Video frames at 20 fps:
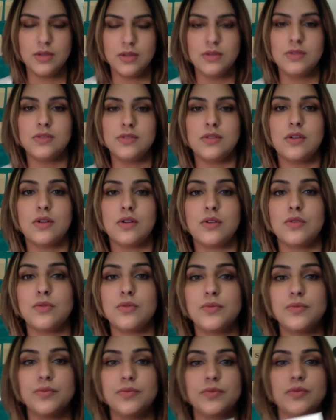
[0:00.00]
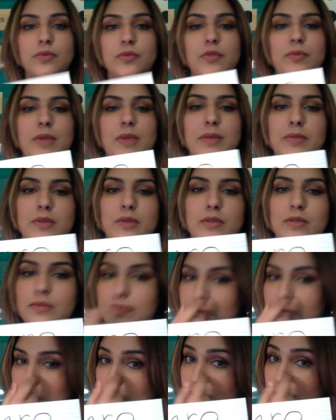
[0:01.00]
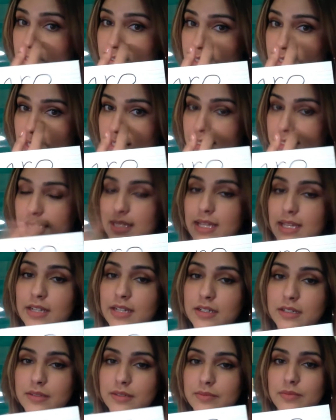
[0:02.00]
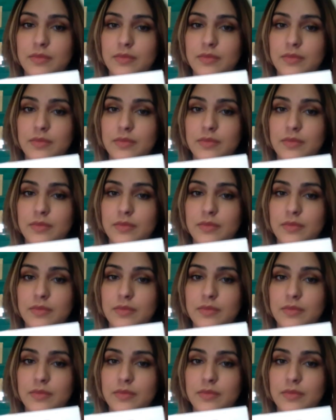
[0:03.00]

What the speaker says: So remember, Miss G saying the letter,